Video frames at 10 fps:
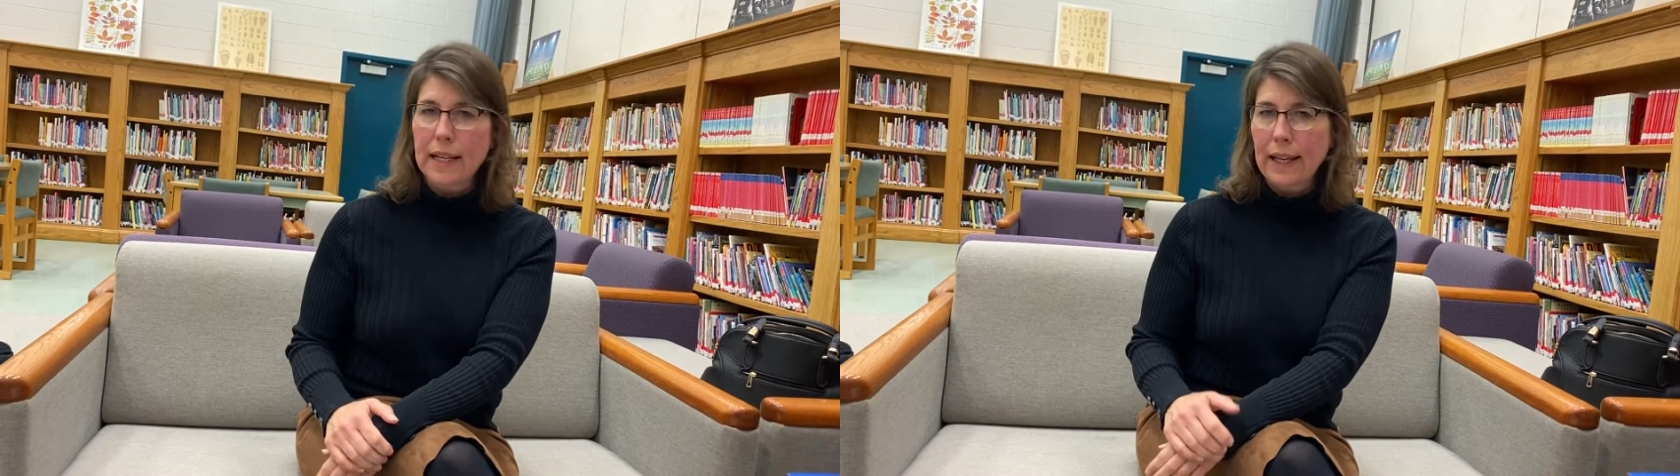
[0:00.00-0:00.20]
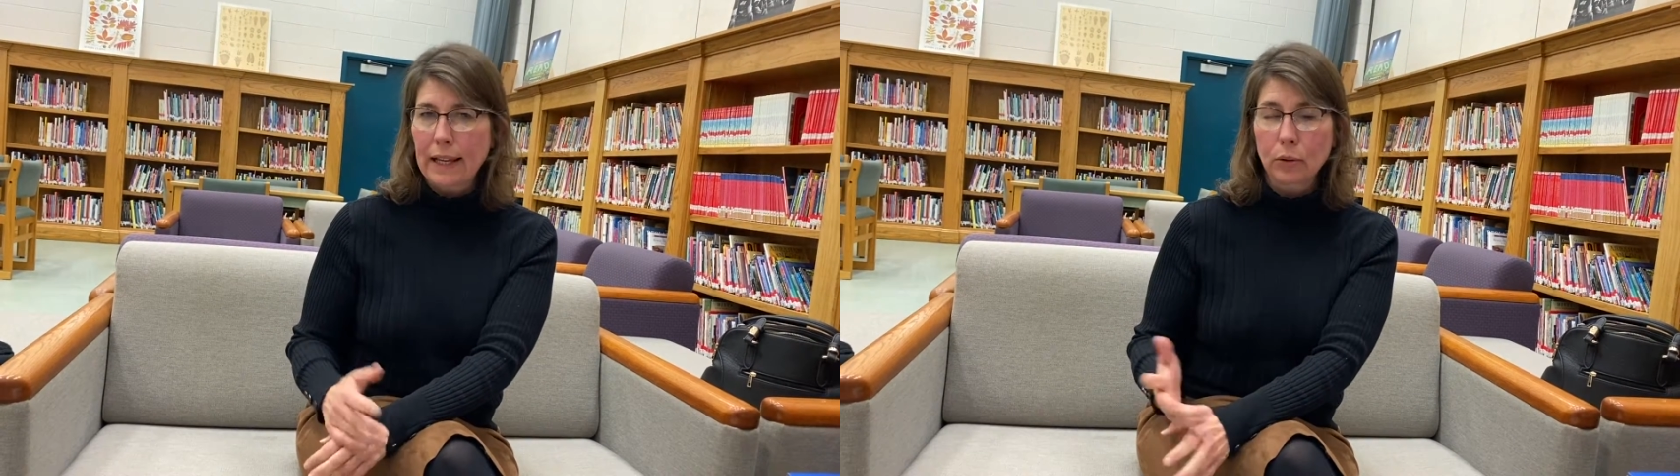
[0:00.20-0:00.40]

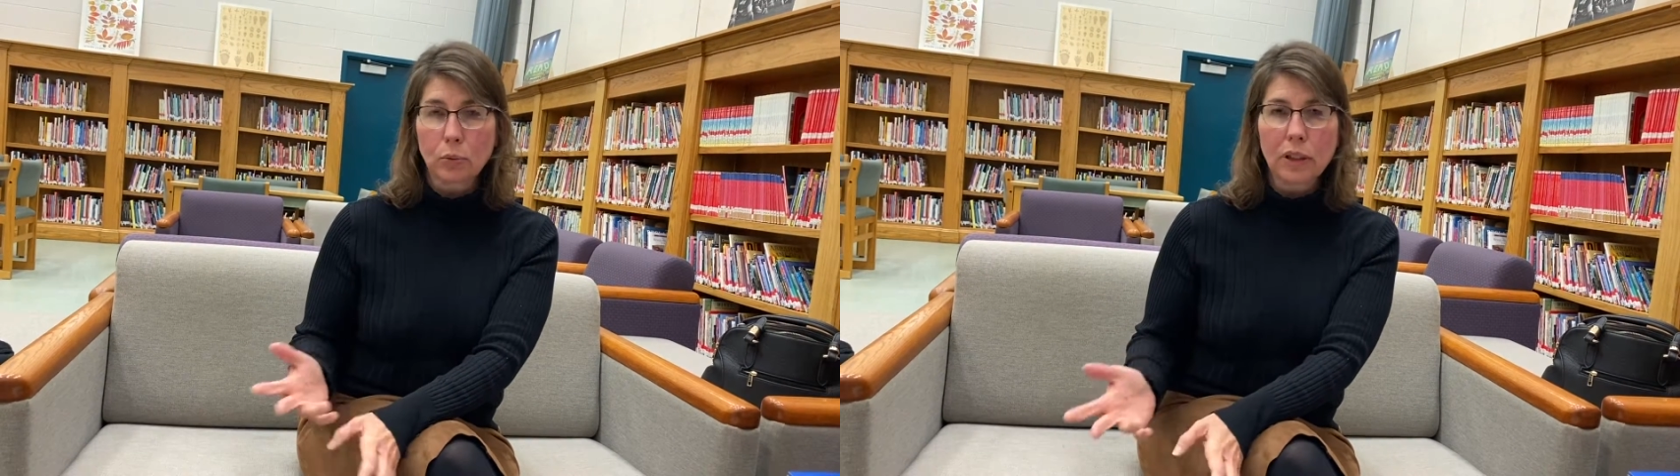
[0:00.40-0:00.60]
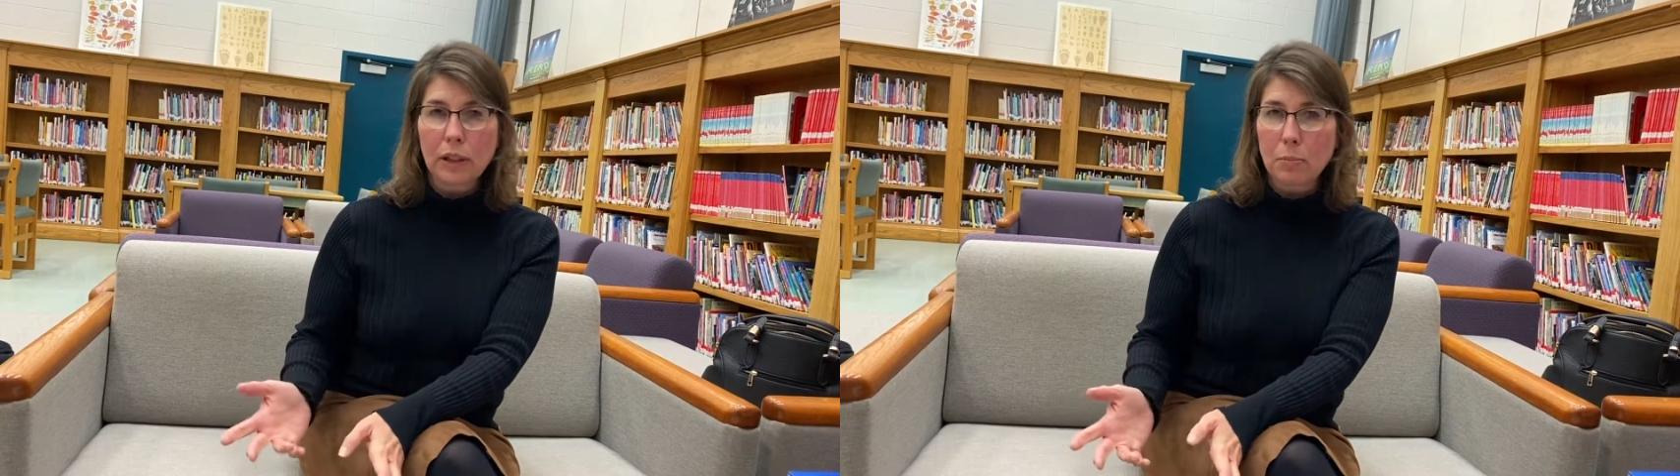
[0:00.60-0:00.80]
I can't
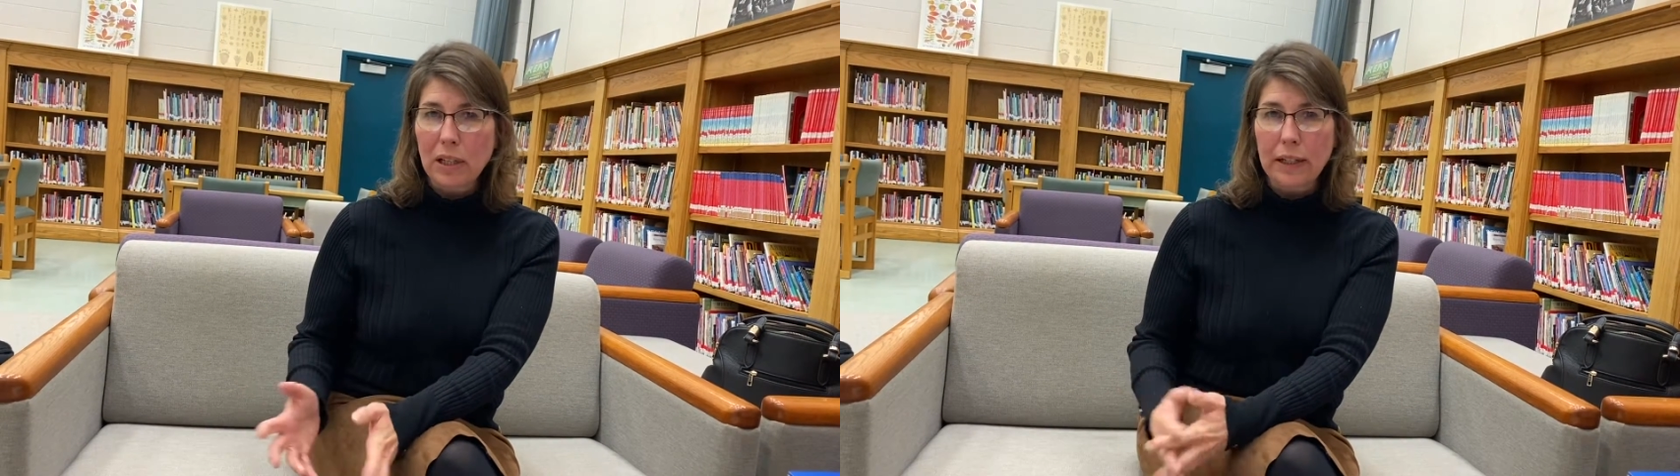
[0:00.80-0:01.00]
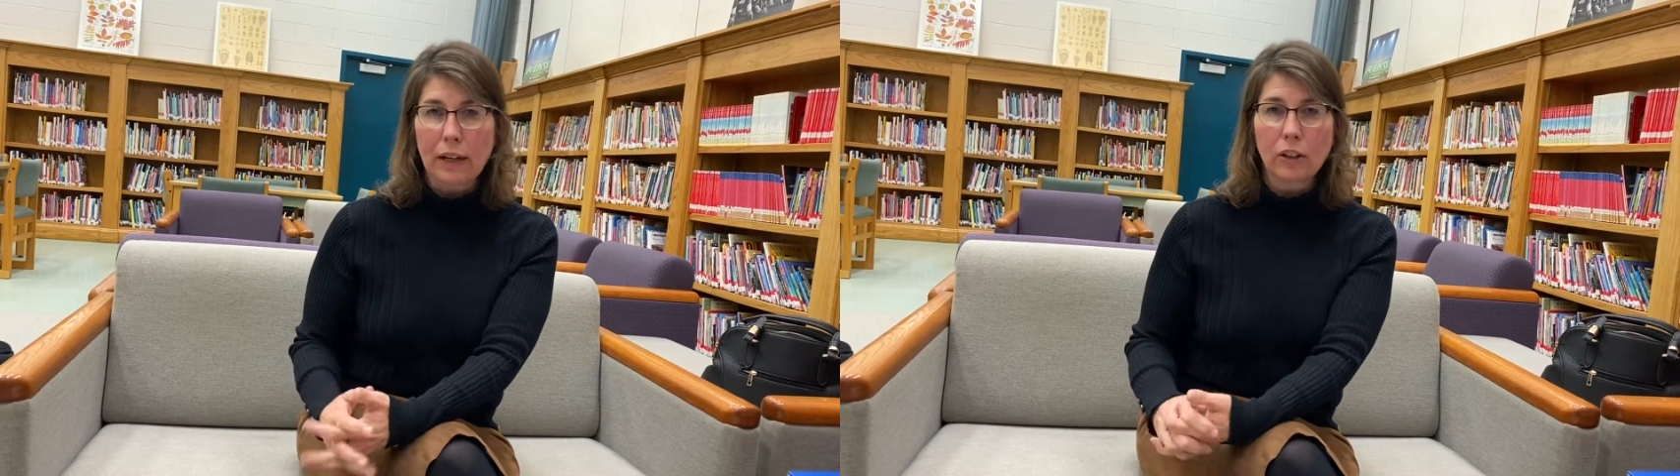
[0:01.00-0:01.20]
really
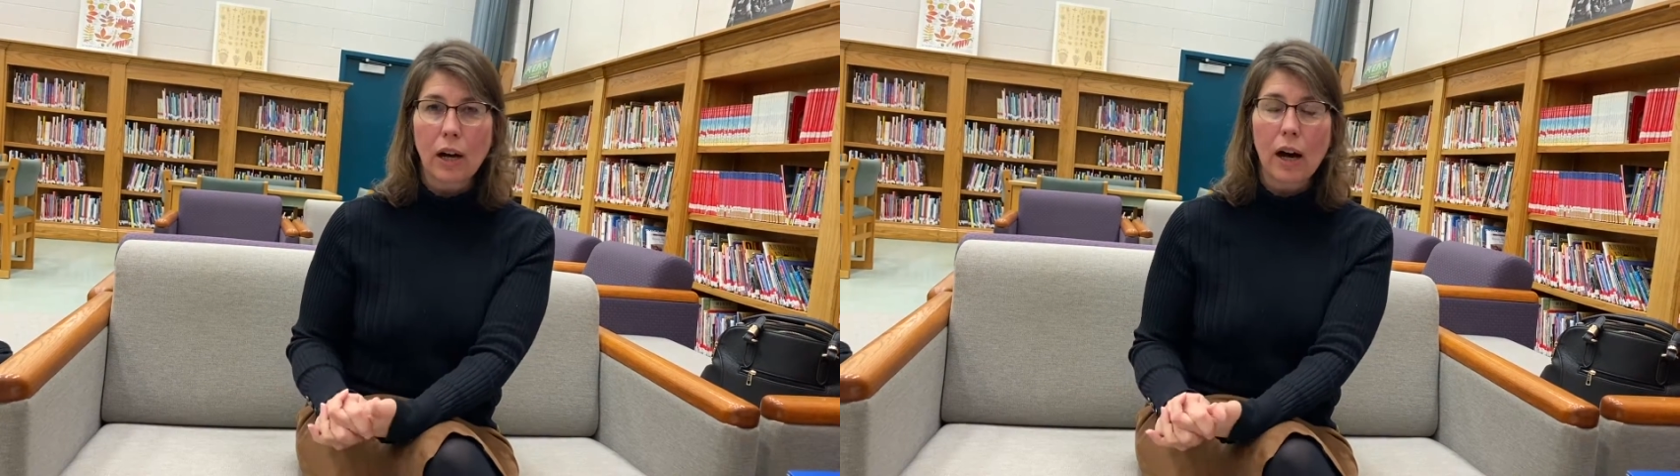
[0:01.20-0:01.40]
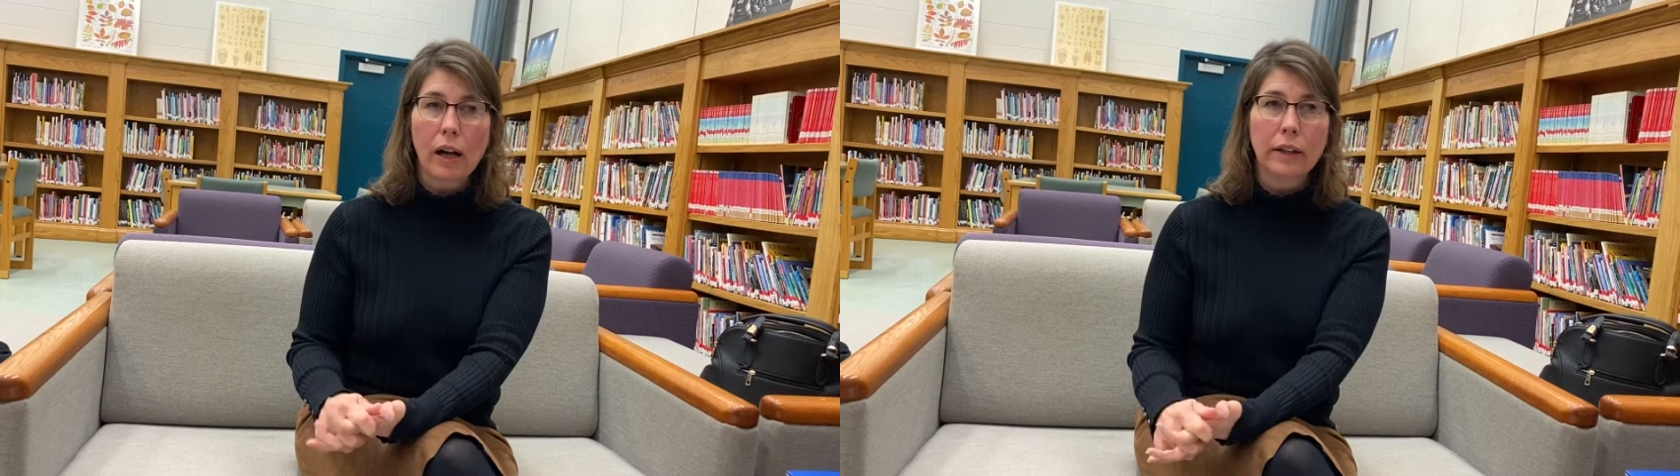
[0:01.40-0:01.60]
be an
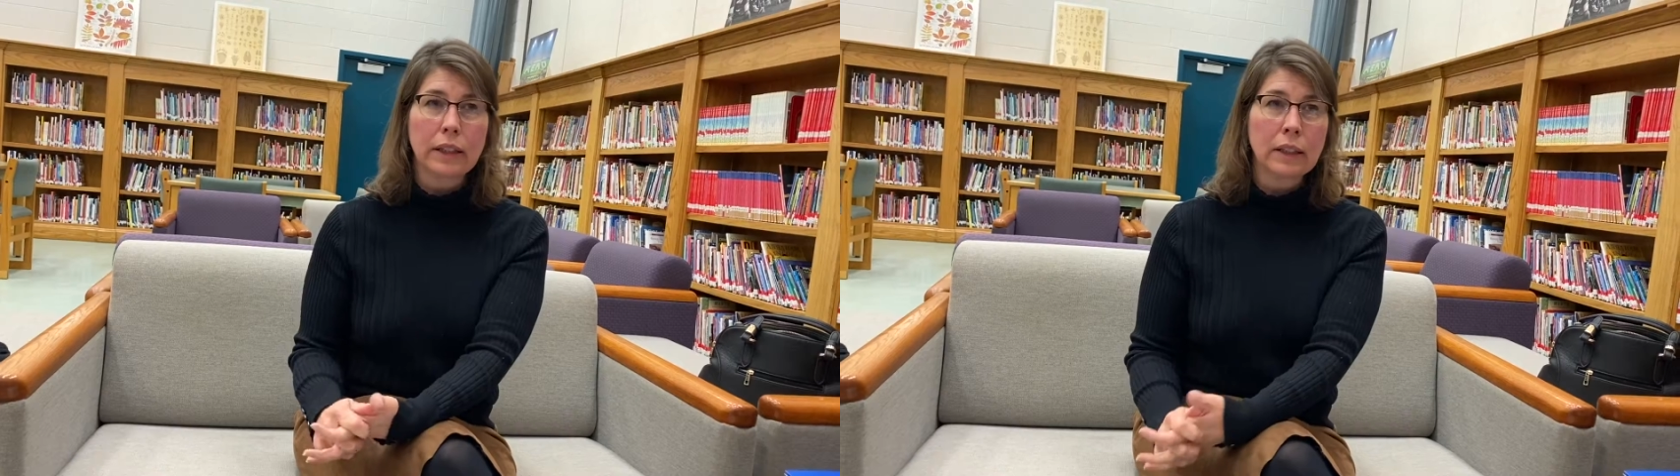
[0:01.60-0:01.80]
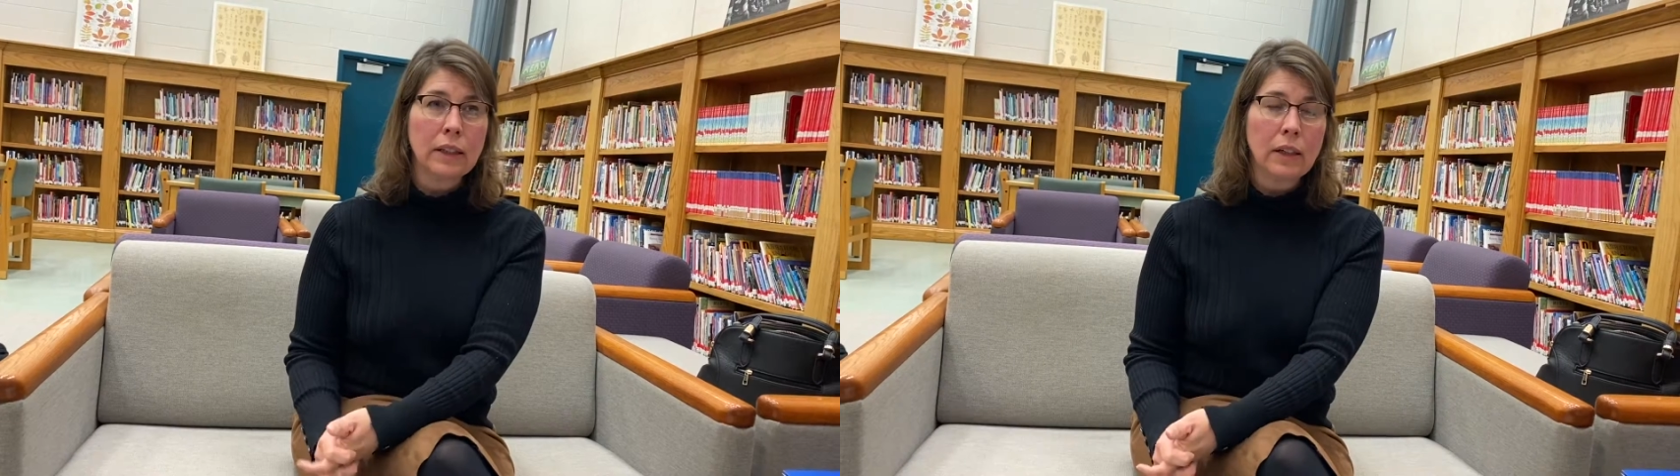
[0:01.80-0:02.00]
alcoholic.